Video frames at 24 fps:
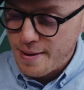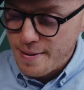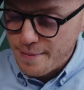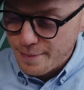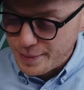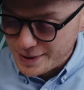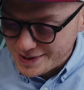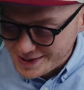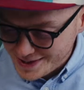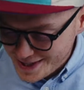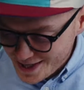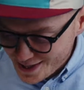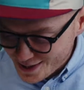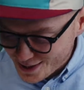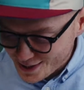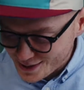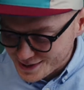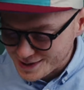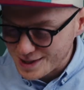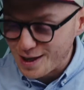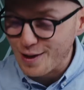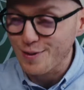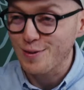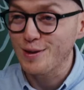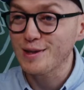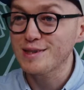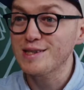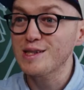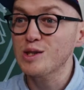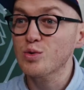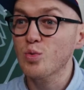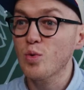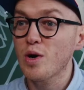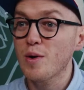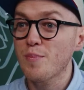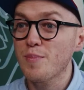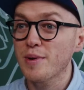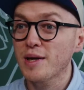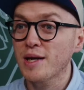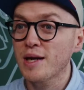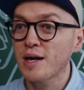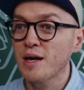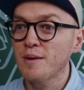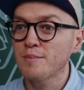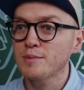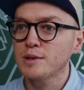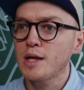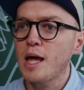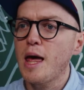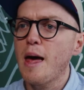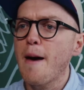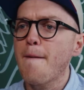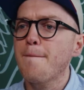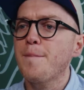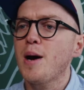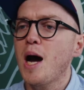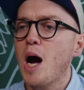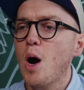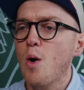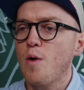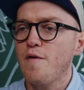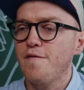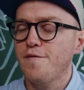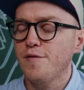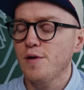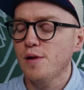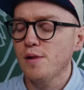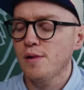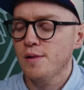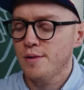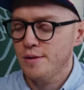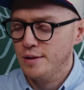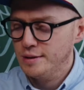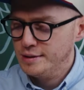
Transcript: But check this out. This is where it becomes a powerful.